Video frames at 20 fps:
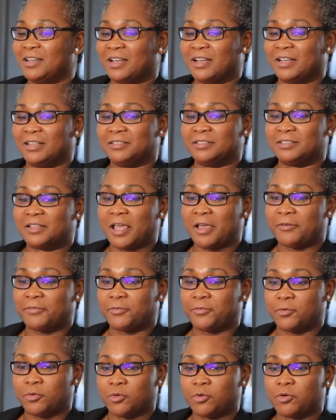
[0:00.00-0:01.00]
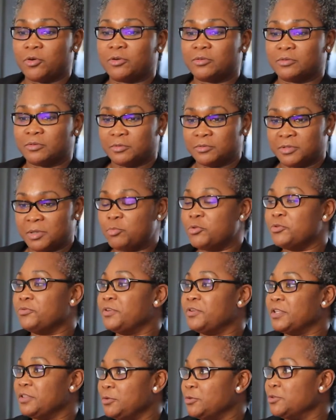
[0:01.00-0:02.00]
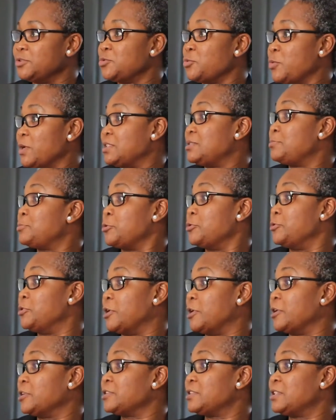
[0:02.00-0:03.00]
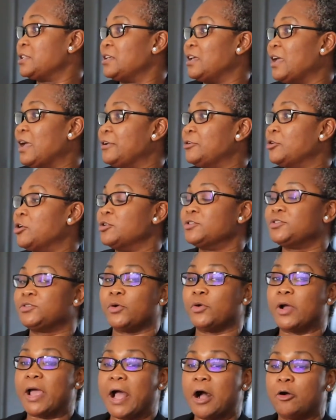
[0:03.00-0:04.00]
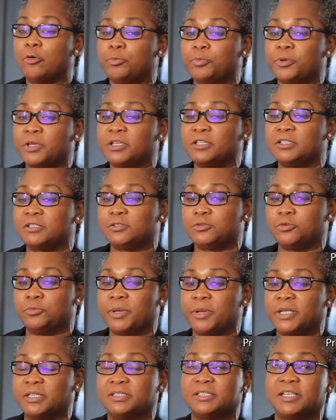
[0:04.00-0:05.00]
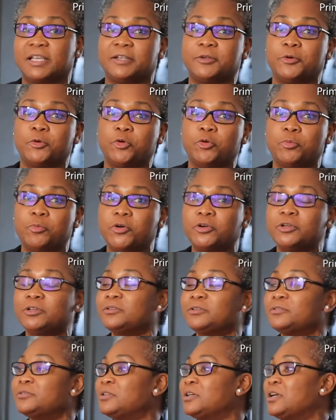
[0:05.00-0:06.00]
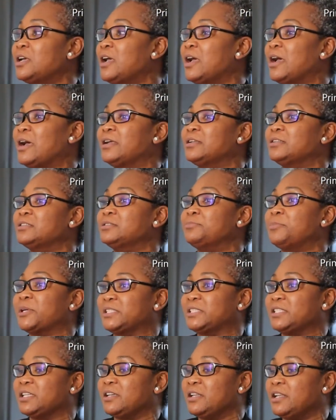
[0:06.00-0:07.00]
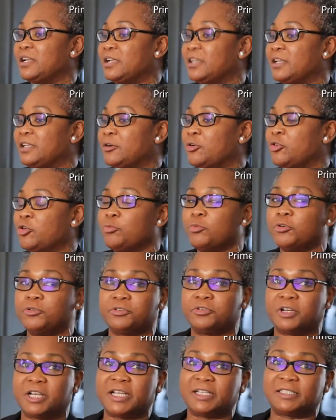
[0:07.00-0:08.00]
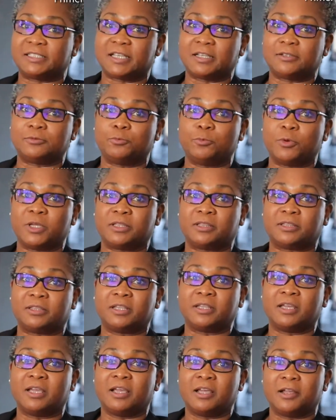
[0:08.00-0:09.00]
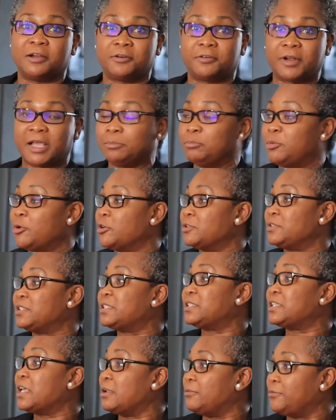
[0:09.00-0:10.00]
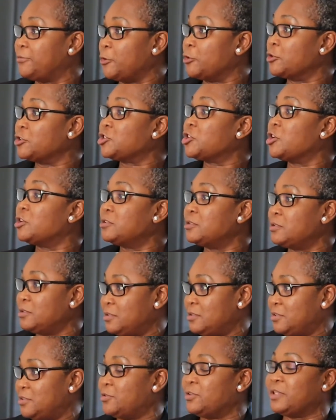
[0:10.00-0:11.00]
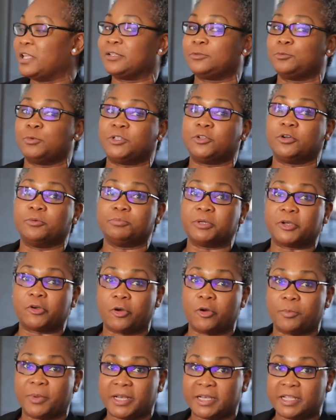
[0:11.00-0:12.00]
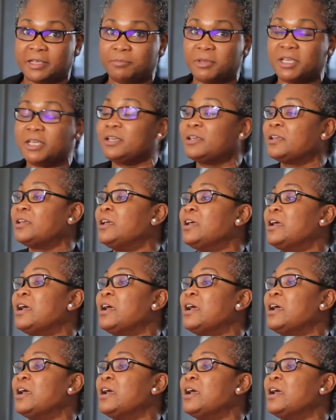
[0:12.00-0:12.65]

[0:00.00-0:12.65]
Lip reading: and therefore removing those waste products and also helping to maintain hormone, and particularly hormone related with red blood cell function, so that we don't become anemic,